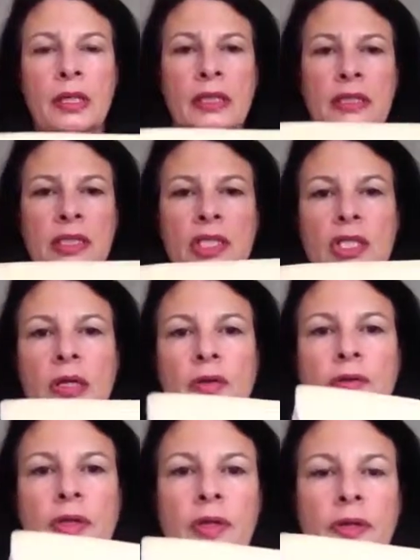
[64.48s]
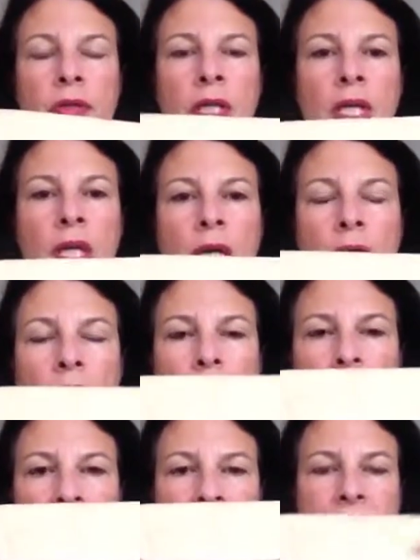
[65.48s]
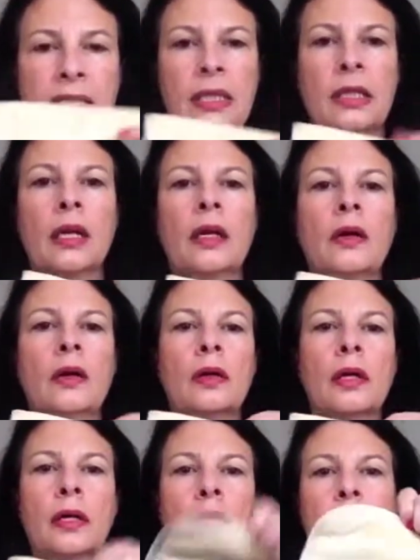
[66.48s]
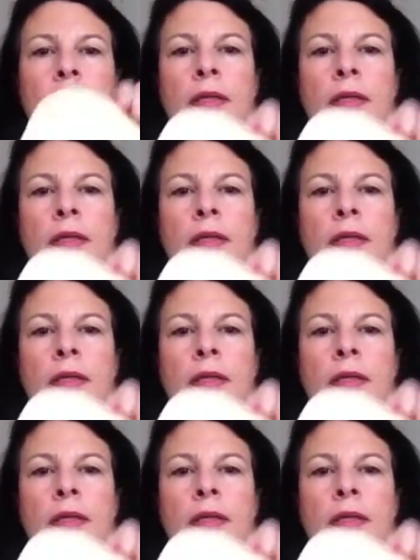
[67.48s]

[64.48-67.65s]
I had to show you. I got these Nicky Clark,